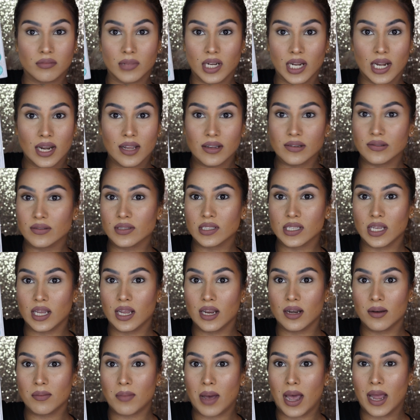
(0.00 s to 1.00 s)
lives
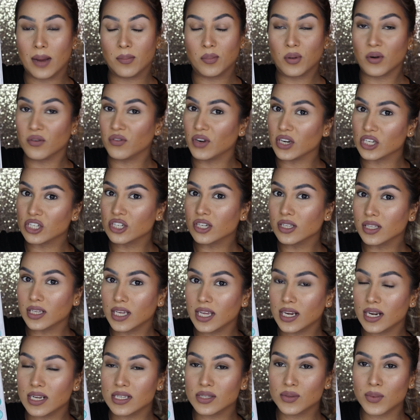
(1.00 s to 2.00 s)
in my professional
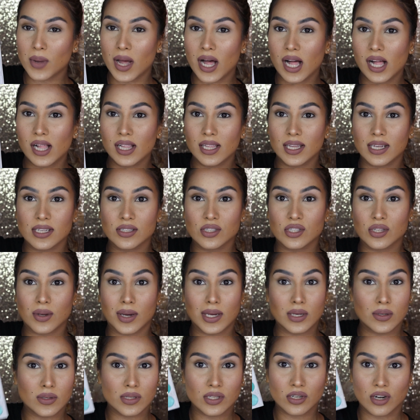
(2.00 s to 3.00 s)
kit as well, and so
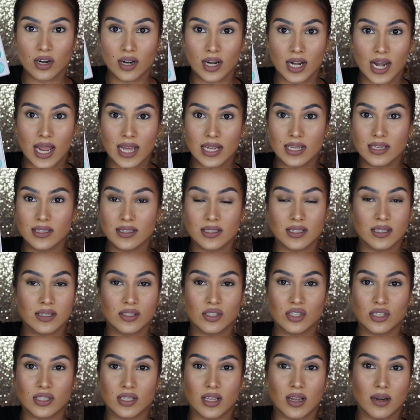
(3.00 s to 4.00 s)
I use it on clients, and
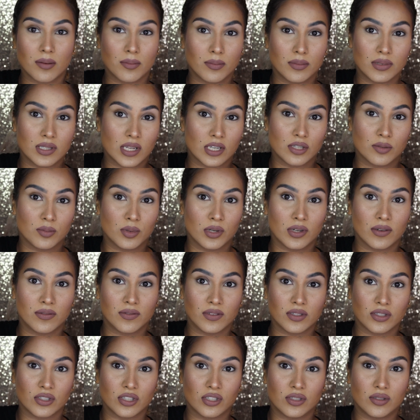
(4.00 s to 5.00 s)
it's just such a
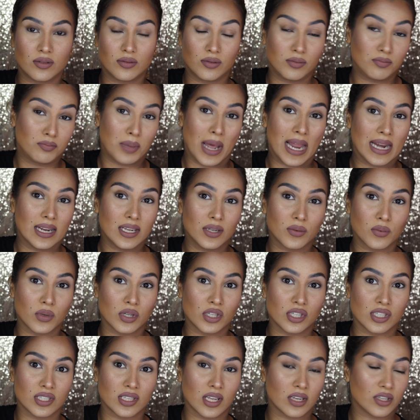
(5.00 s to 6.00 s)
beautiful palette,
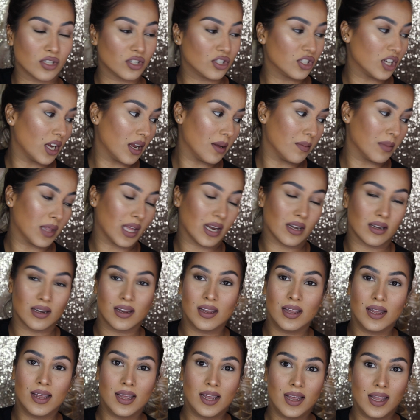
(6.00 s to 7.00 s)
which is such a shame that
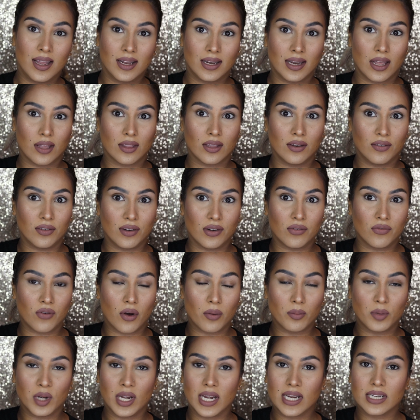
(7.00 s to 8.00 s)
now they
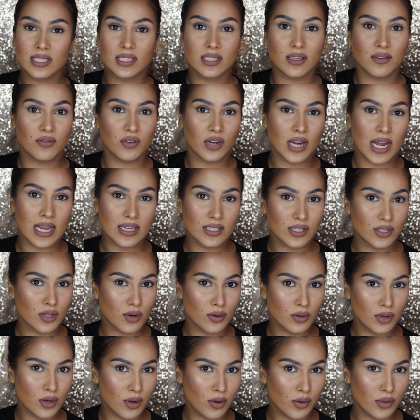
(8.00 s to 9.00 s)
reformulated. If you guys
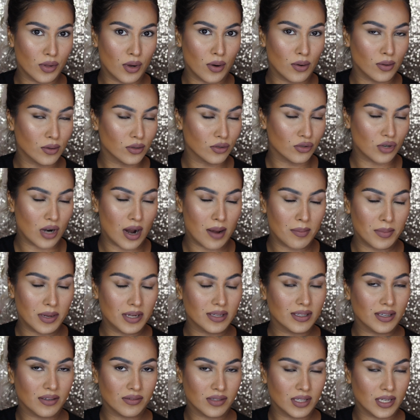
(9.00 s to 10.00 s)
don't know the whole
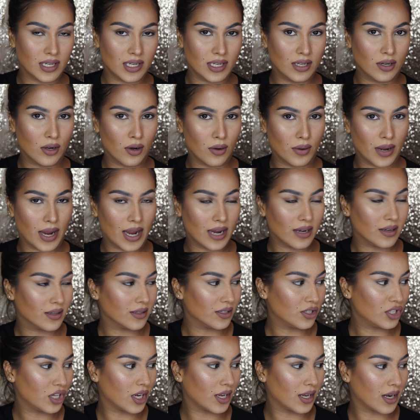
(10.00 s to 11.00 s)
drama, definitely go
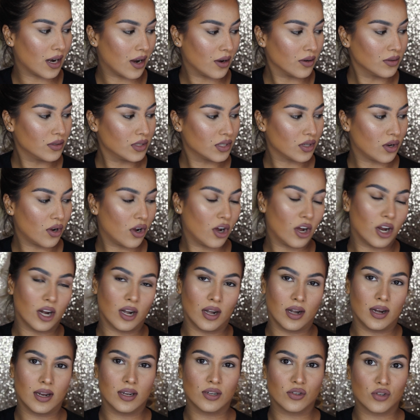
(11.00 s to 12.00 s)
and check it out
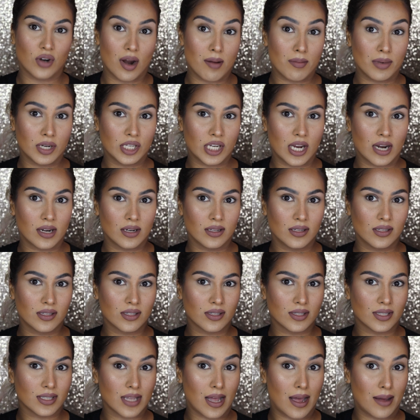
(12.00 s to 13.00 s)
on drama
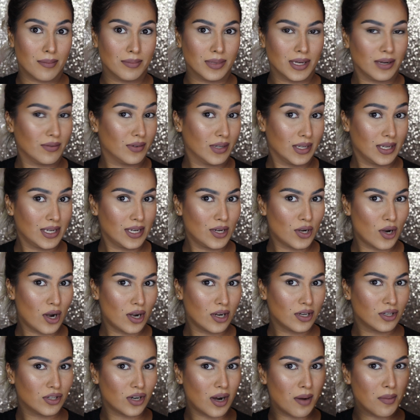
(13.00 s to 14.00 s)
channels, because I'm definitely not
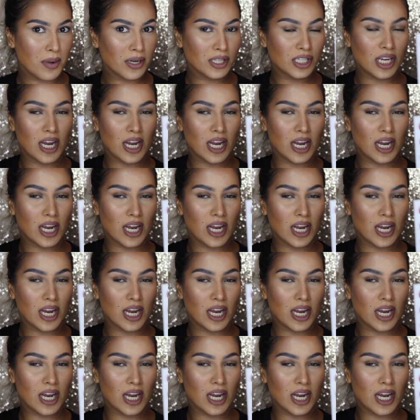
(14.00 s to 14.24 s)
a drama